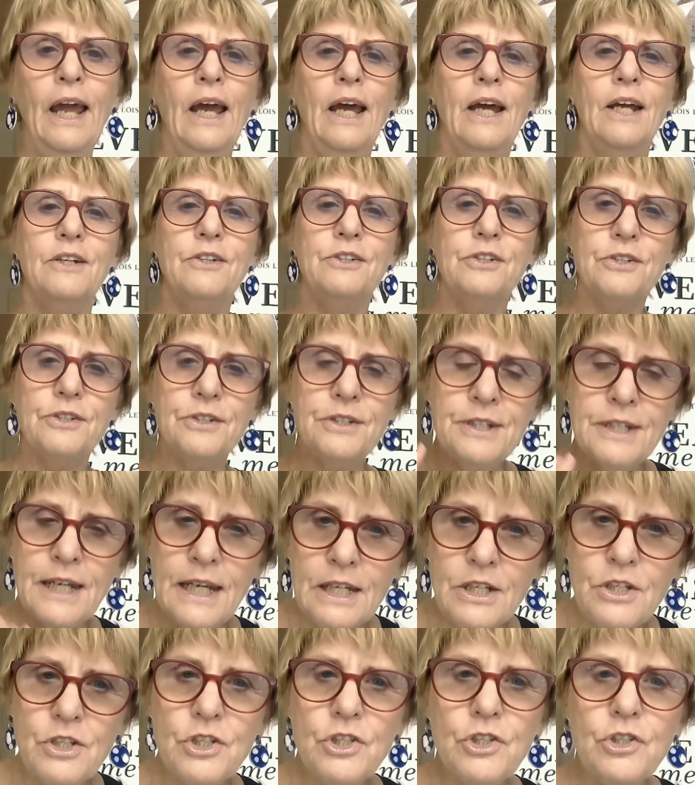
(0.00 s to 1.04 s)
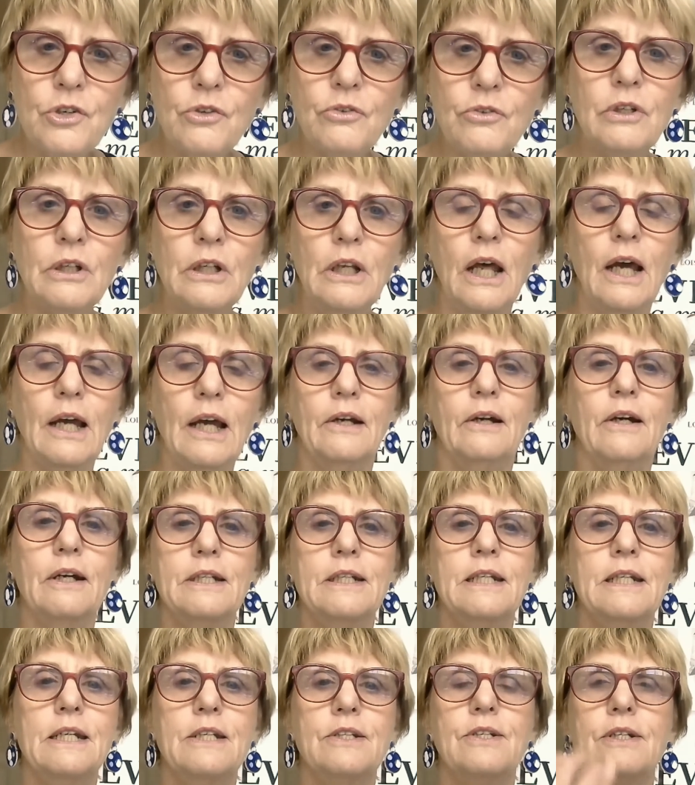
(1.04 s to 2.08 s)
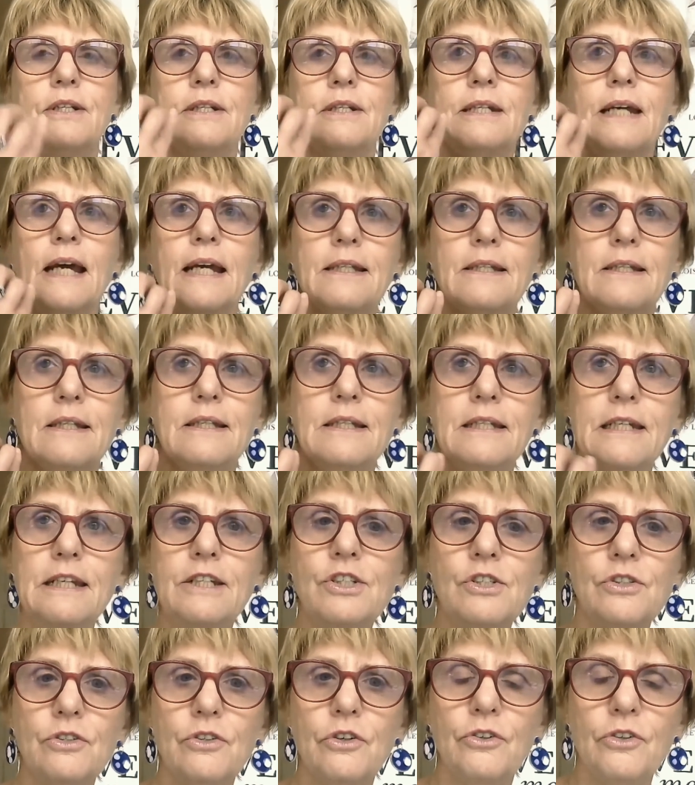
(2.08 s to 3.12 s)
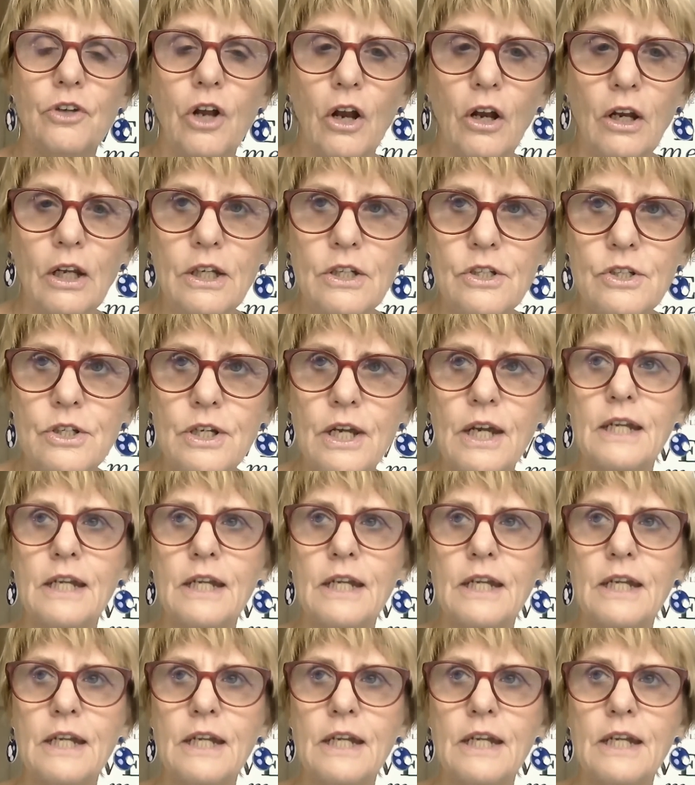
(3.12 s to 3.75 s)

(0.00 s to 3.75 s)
To teach children like I teach, it takes additional knowledge,